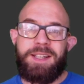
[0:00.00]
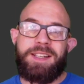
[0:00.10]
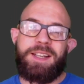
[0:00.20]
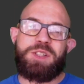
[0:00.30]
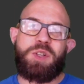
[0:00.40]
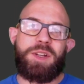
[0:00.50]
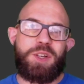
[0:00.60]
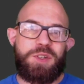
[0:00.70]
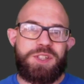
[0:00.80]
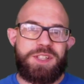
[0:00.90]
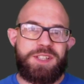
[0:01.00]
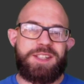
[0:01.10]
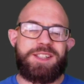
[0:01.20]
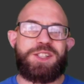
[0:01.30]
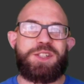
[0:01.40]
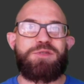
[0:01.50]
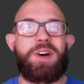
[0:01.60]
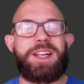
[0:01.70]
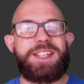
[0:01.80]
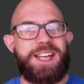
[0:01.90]
Now, it's not that God's
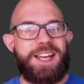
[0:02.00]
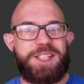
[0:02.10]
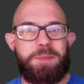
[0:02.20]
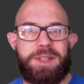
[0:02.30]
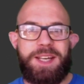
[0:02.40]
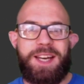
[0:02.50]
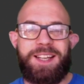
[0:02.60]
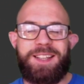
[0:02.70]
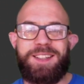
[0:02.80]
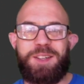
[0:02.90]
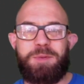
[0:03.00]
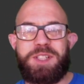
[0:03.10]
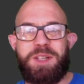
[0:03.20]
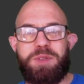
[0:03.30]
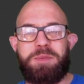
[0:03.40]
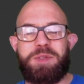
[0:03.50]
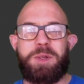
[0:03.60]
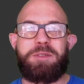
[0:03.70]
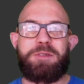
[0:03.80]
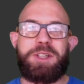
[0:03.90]
throwing his hands up in the air like we sometimes do
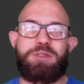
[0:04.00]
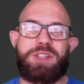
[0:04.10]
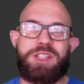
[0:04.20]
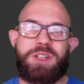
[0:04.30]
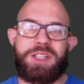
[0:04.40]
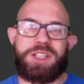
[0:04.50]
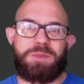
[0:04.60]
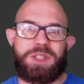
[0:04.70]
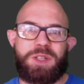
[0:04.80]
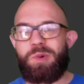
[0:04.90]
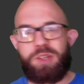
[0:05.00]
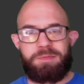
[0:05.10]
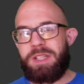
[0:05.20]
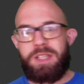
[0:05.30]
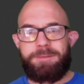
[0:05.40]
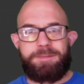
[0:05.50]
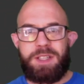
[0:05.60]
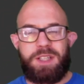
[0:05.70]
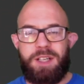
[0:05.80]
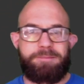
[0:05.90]
if we're criticised and we say, well, you
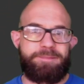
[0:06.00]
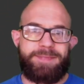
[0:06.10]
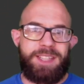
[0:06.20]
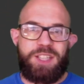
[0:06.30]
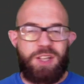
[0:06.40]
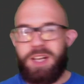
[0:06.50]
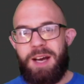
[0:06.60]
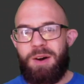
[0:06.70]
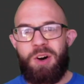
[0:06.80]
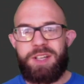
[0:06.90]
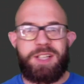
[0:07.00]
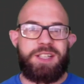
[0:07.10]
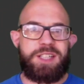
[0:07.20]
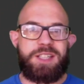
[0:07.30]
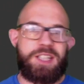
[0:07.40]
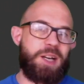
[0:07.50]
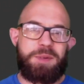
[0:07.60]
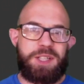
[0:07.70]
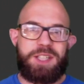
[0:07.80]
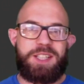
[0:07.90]
don't know how hard it is.
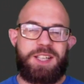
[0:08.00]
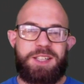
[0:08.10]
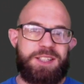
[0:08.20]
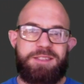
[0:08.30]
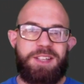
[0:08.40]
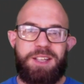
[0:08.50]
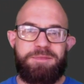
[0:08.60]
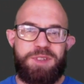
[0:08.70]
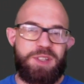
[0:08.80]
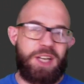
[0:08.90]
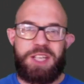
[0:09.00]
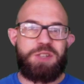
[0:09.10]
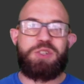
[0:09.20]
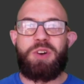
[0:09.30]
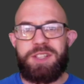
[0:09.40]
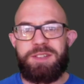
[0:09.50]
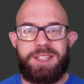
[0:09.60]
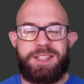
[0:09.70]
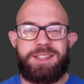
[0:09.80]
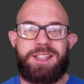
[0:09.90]
Okay, you try and do
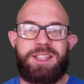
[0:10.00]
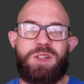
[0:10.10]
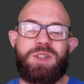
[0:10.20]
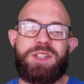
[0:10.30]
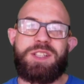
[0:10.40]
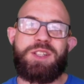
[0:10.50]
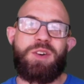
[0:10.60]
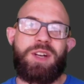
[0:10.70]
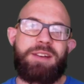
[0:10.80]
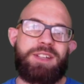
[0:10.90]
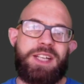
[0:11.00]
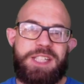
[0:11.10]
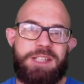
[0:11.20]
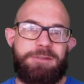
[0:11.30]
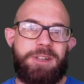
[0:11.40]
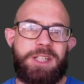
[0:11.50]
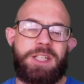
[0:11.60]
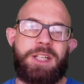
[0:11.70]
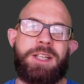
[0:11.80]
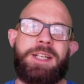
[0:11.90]
it. It's not God having a hissy fit
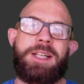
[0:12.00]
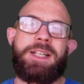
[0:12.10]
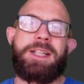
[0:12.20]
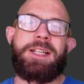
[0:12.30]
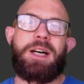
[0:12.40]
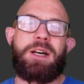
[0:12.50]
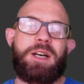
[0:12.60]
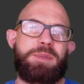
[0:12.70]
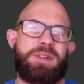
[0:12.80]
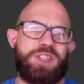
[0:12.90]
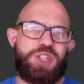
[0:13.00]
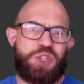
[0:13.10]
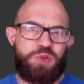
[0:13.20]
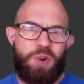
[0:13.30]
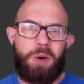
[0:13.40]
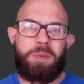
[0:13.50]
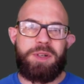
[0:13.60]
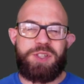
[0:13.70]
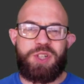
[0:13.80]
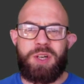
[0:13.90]
and a bit of a strop
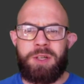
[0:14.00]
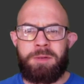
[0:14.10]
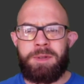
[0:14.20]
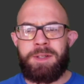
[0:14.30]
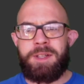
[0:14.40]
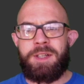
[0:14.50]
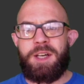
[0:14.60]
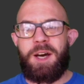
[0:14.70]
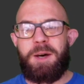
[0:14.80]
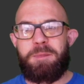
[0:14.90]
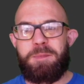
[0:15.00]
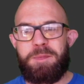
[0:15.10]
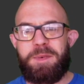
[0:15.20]
at Job. Like,